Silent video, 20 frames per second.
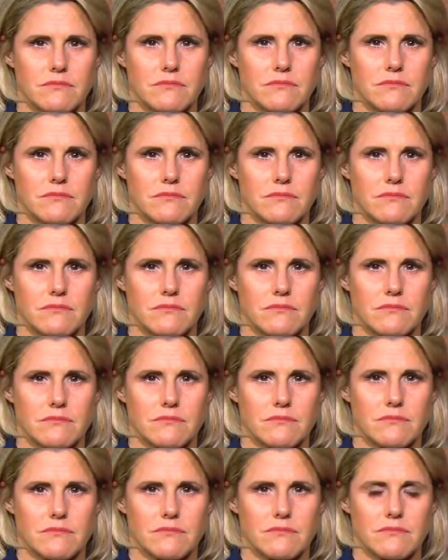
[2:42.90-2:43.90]

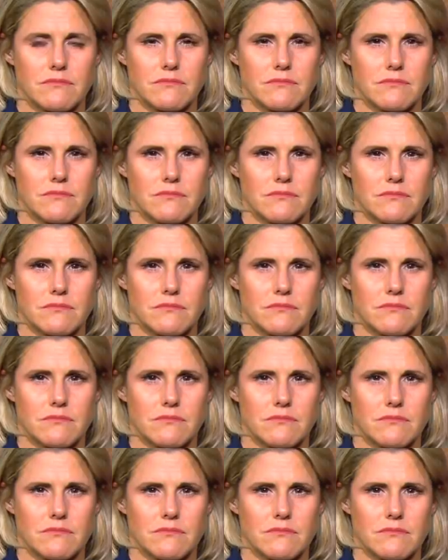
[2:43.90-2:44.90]

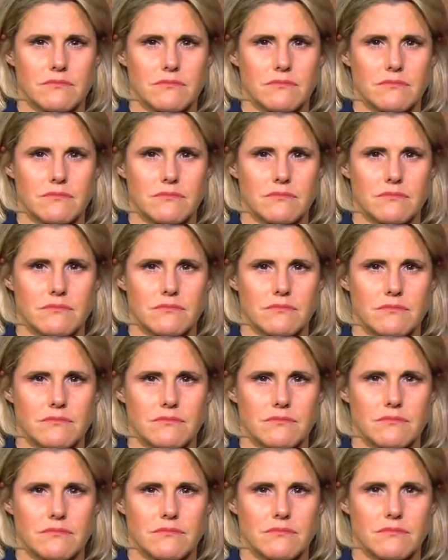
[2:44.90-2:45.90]

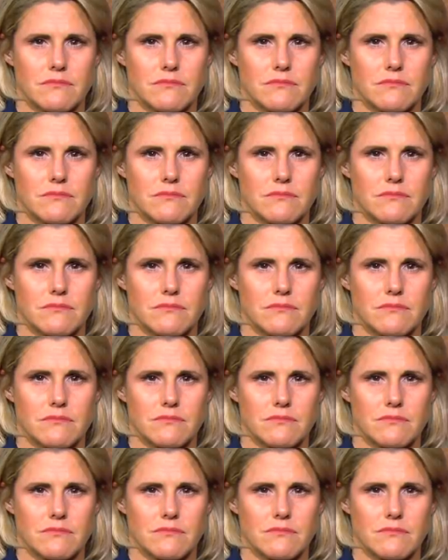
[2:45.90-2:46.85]
(not speaking)